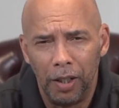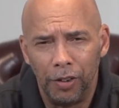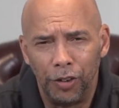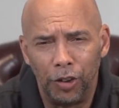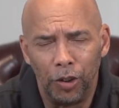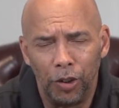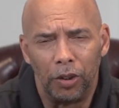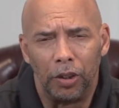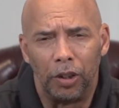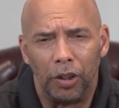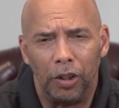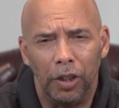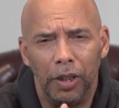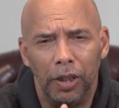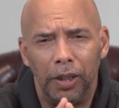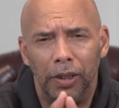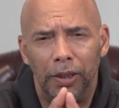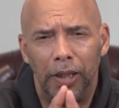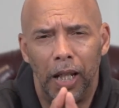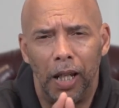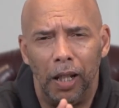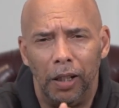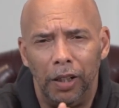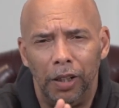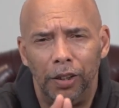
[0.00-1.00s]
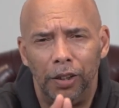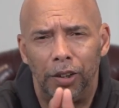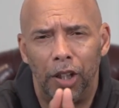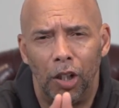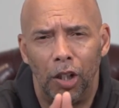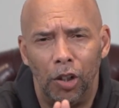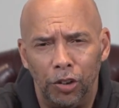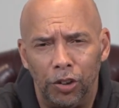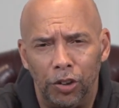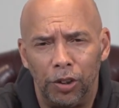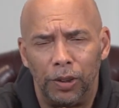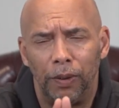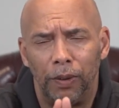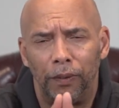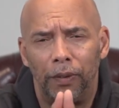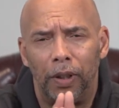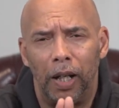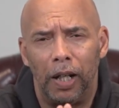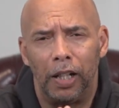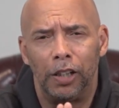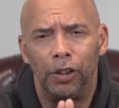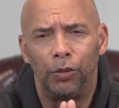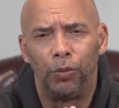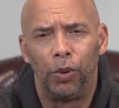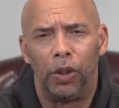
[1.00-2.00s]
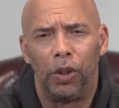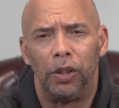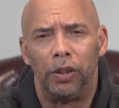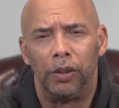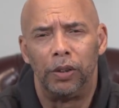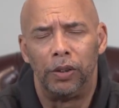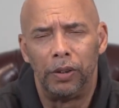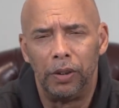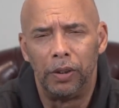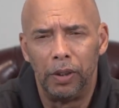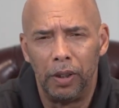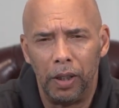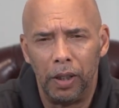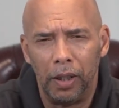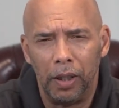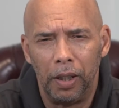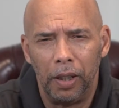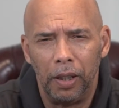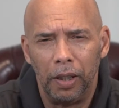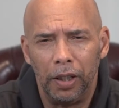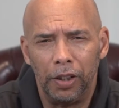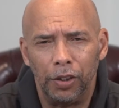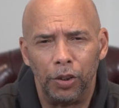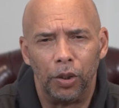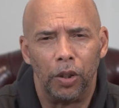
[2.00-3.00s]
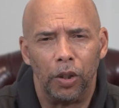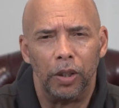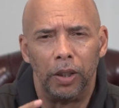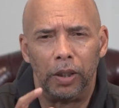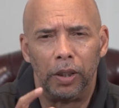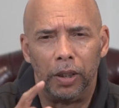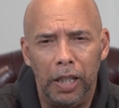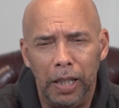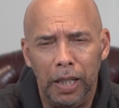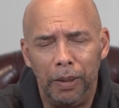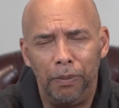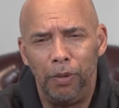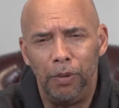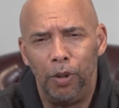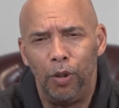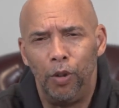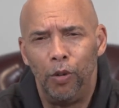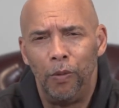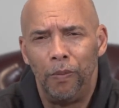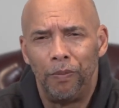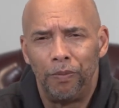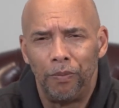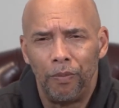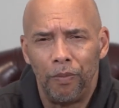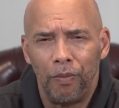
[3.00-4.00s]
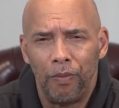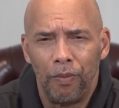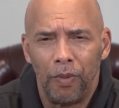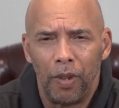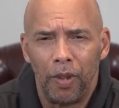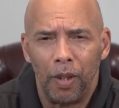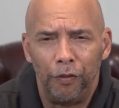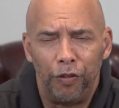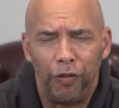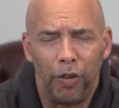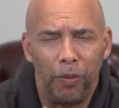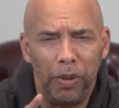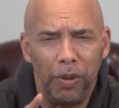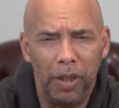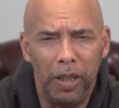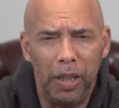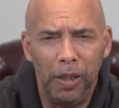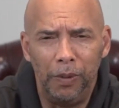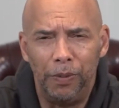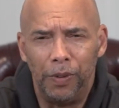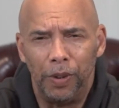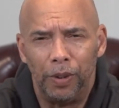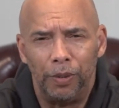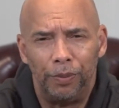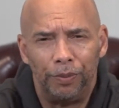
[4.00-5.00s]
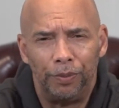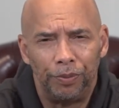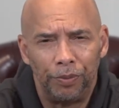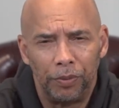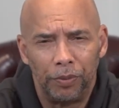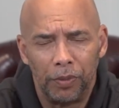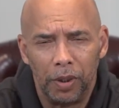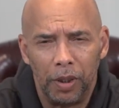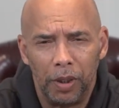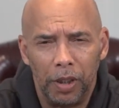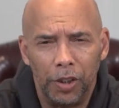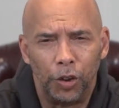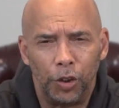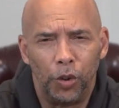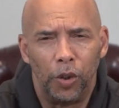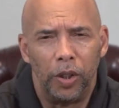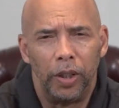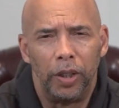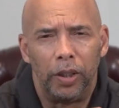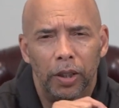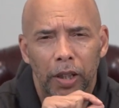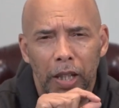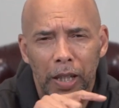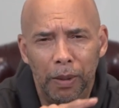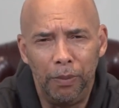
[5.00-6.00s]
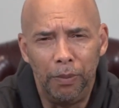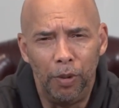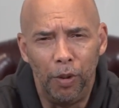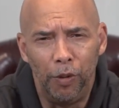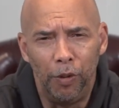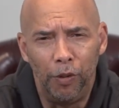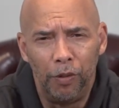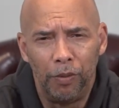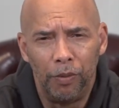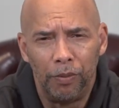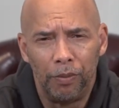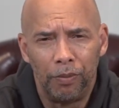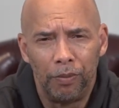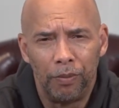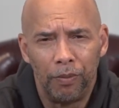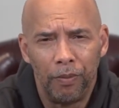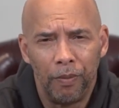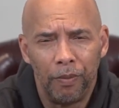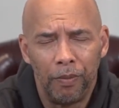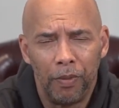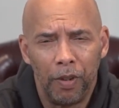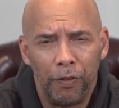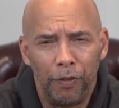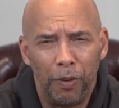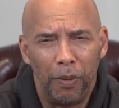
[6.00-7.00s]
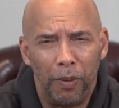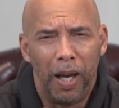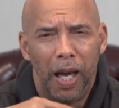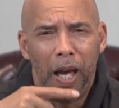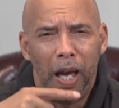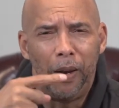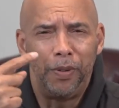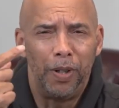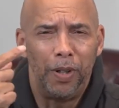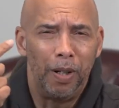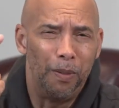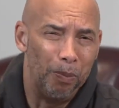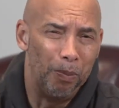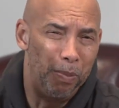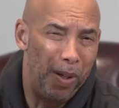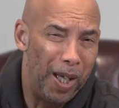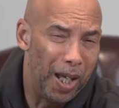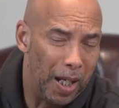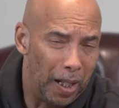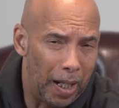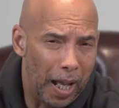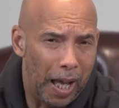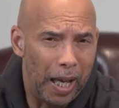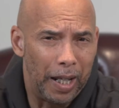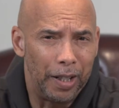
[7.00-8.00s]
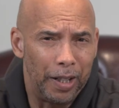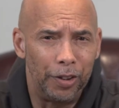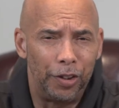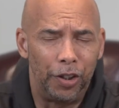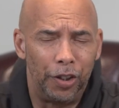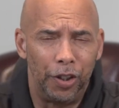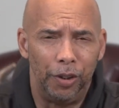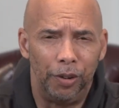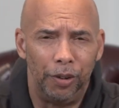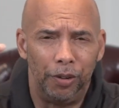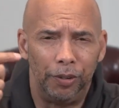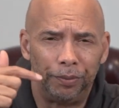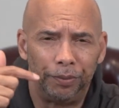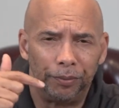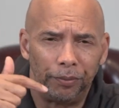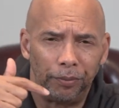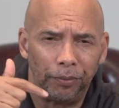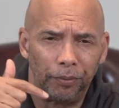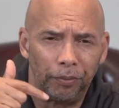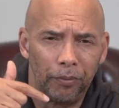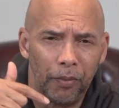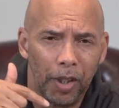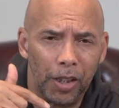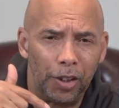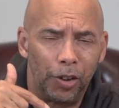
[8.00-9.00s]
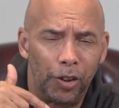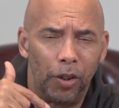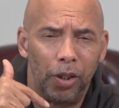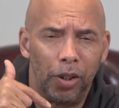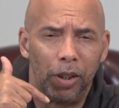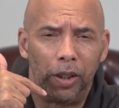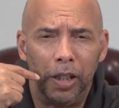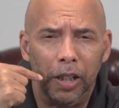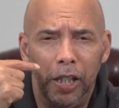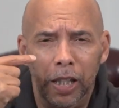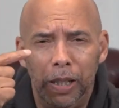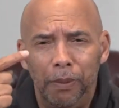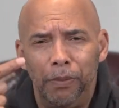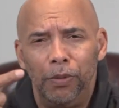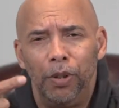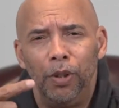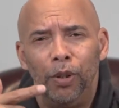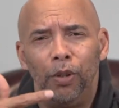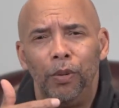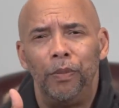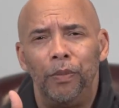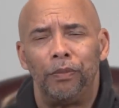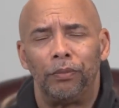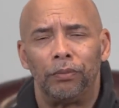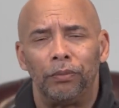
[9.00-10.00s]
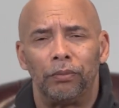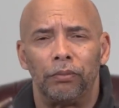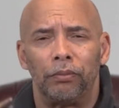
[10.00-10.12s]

So, a good daily dosage of God's Word is going to keep you from evil, it's going to keep you from having a bad attitude, it's going to keep you